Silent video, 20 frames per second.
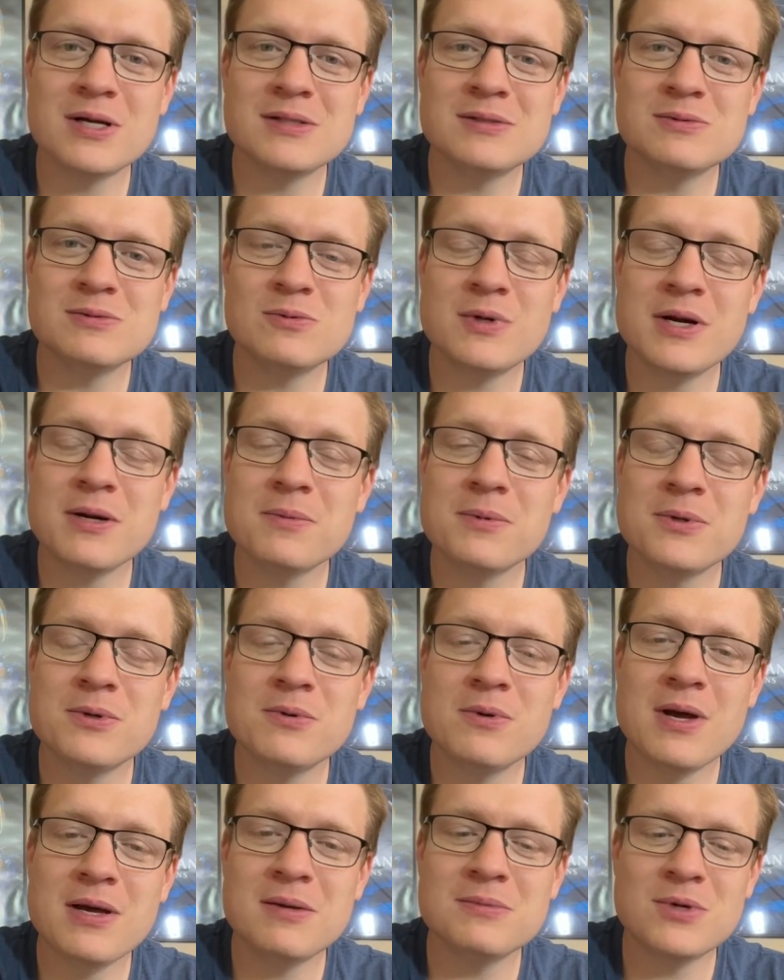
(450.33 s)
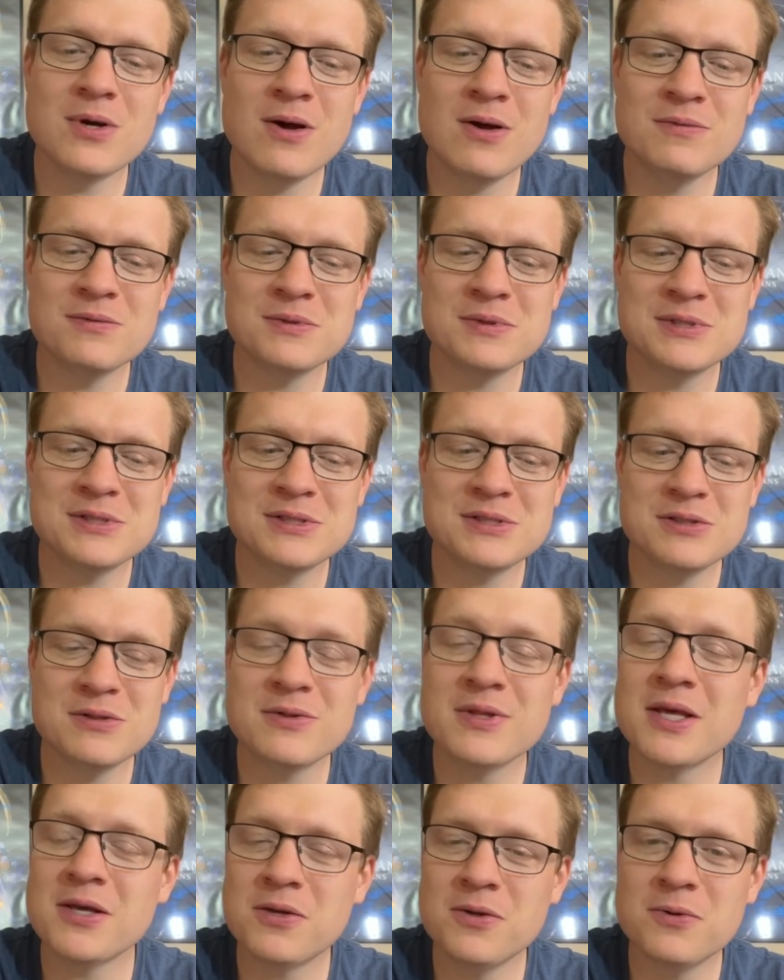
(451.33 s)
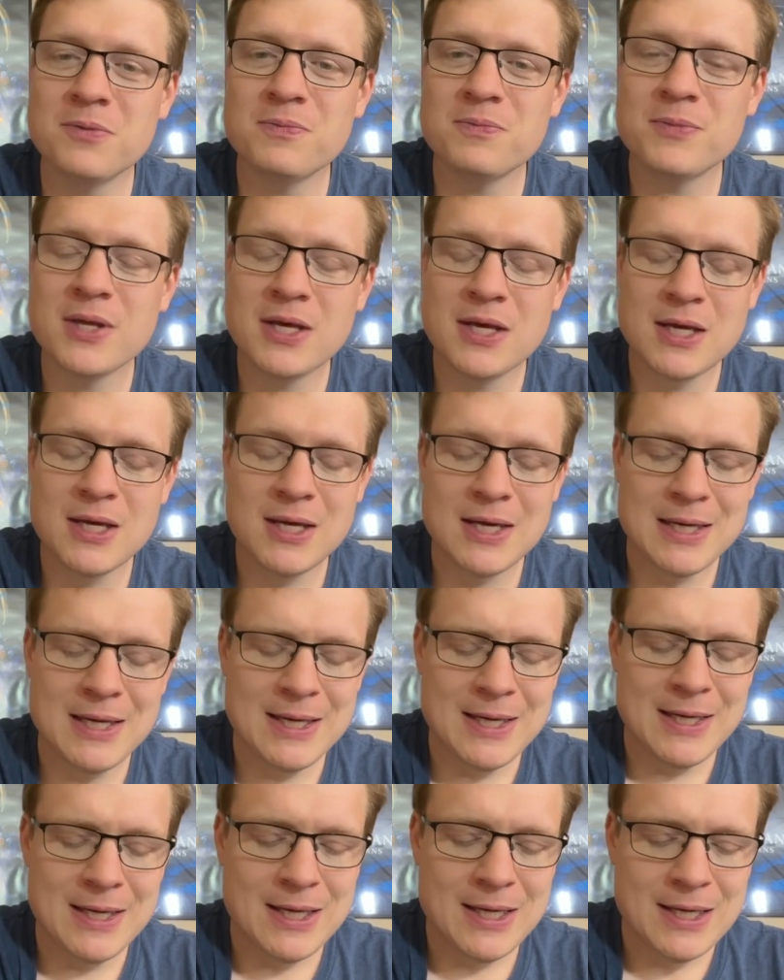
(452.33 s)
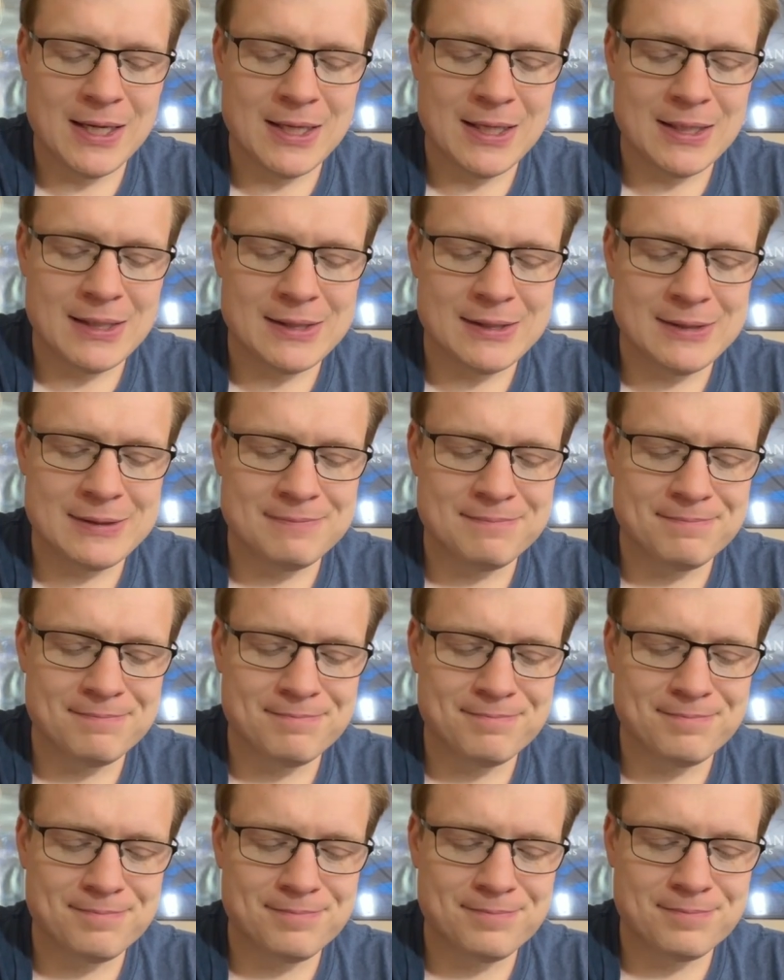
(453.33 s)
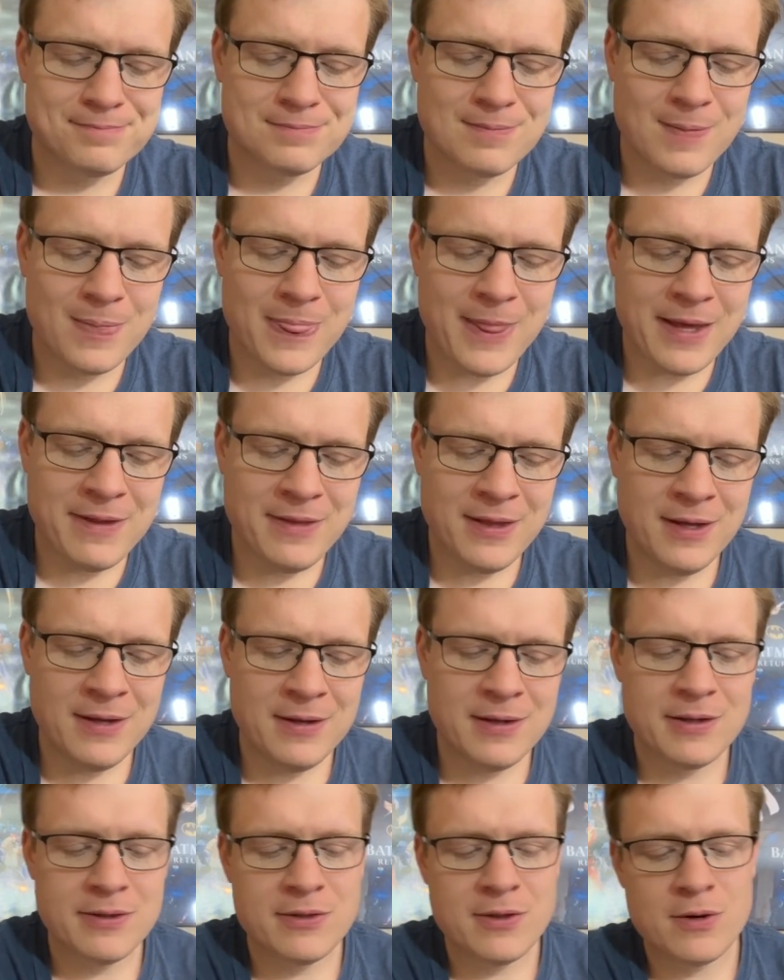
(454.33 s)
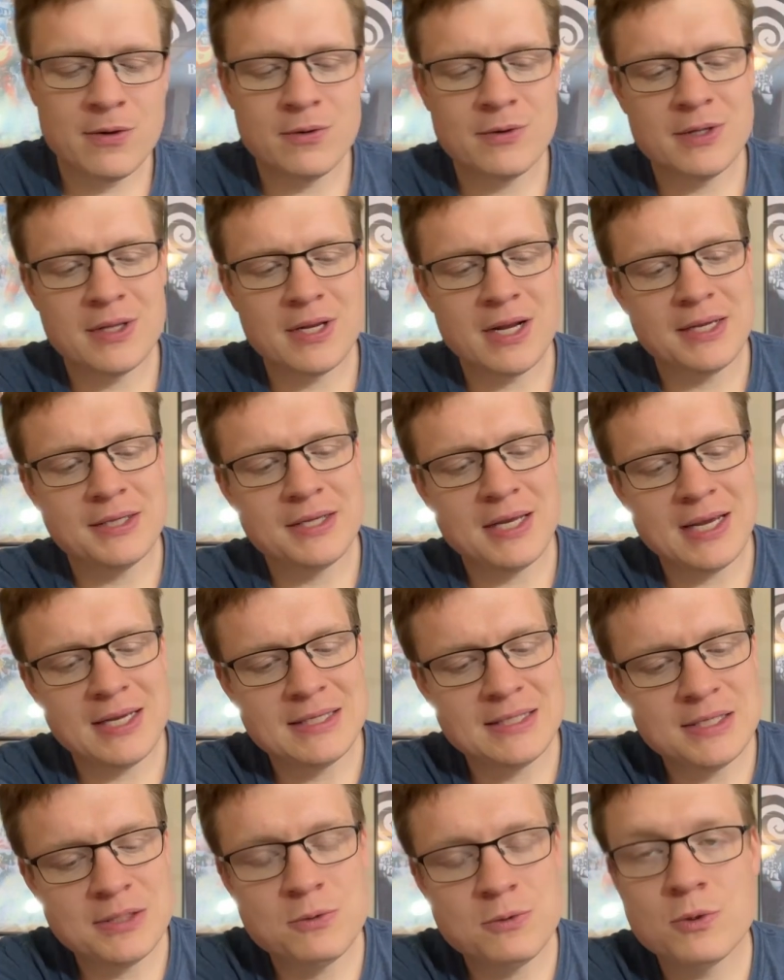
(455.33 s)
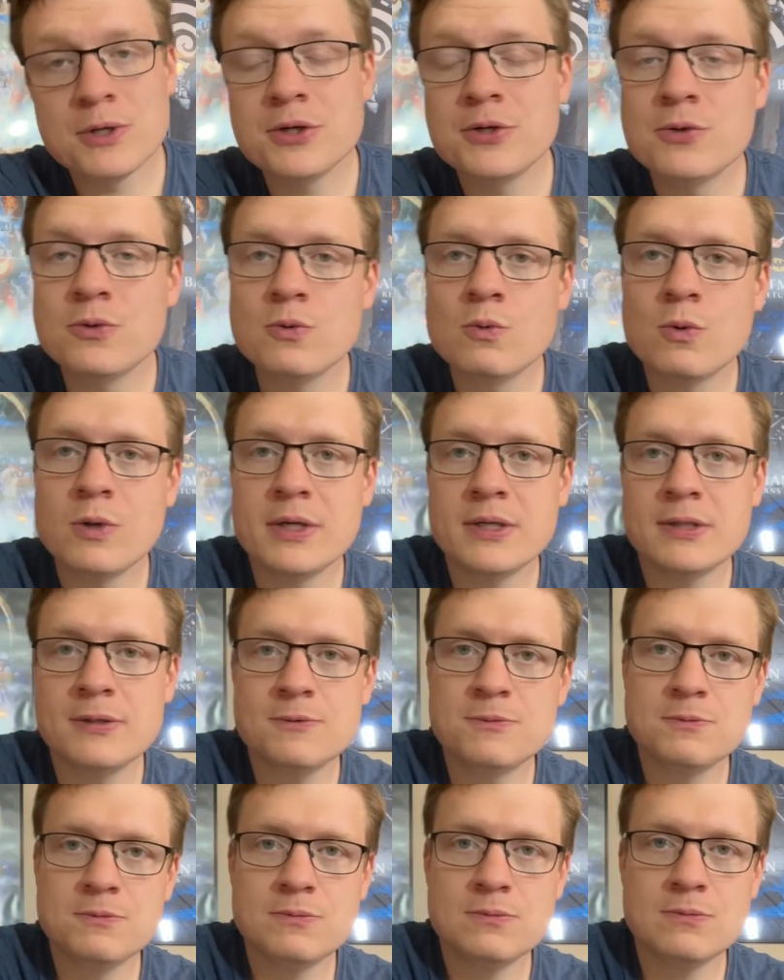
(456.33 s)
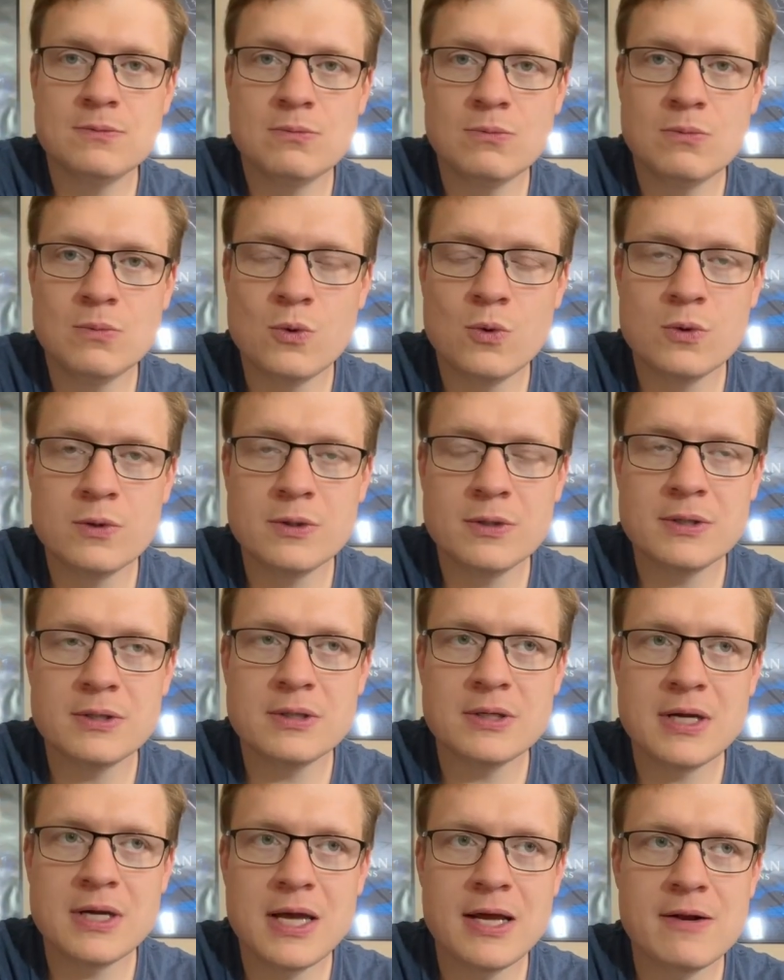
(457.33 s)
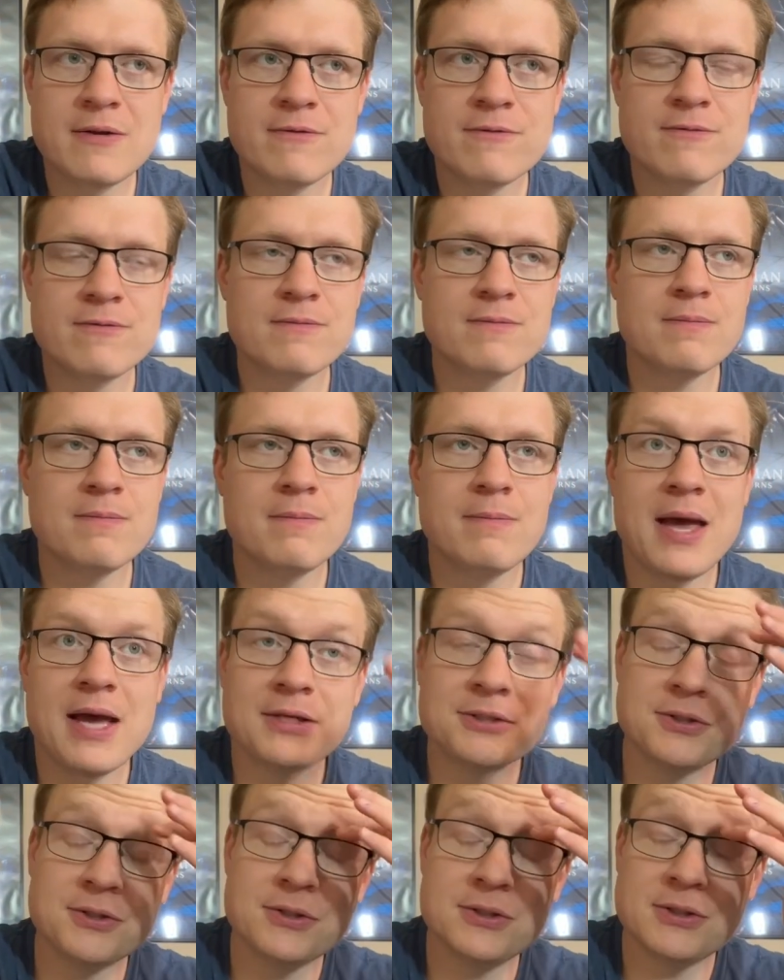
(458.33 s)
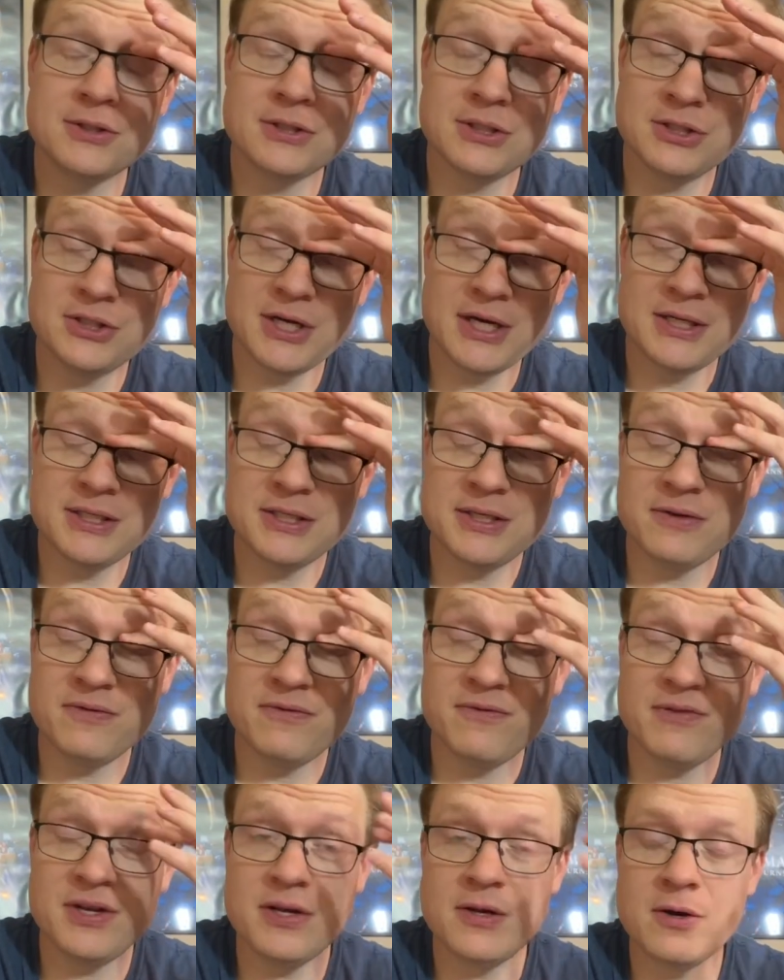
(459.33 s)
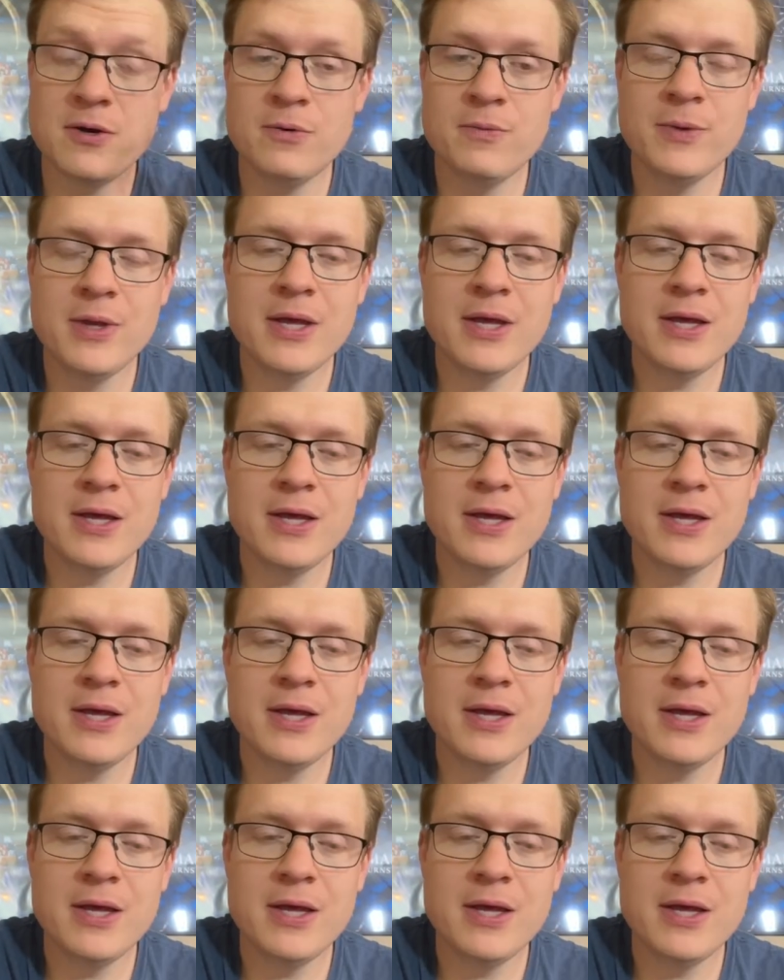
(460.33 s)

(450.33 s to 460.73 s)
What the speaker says: whatever you have to offer us. So thank you. I think, though, that I did want to do one more kind of Masters adjacent video.